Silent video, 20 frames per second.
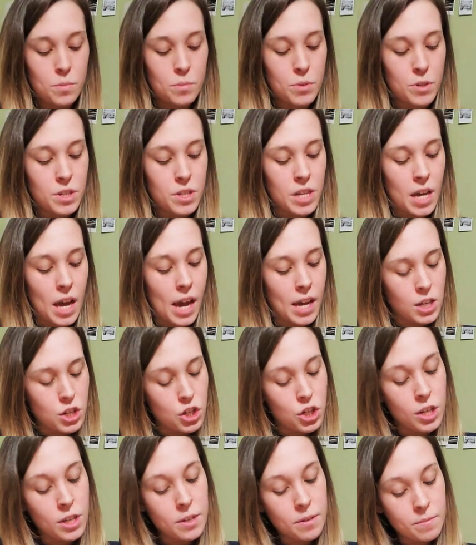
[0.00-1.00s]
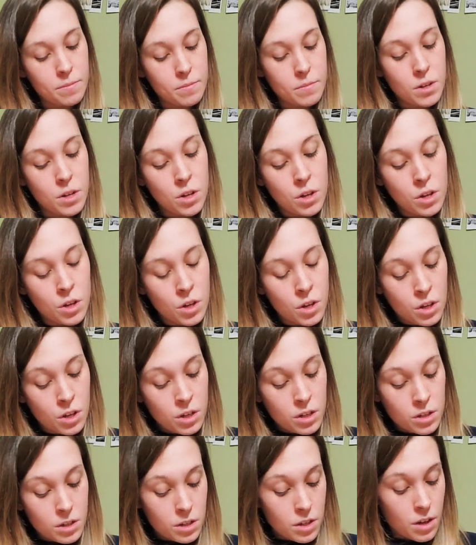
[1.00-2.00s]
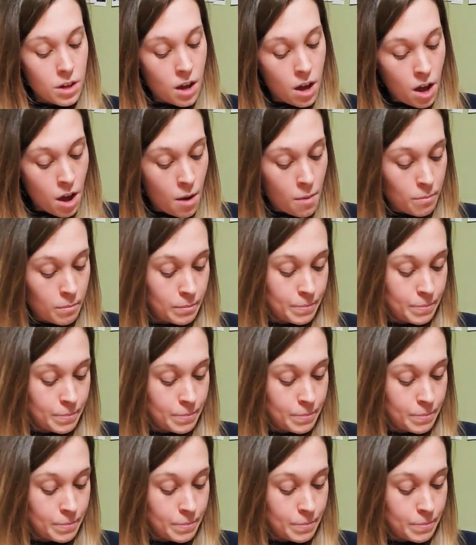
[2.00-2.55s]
protection, I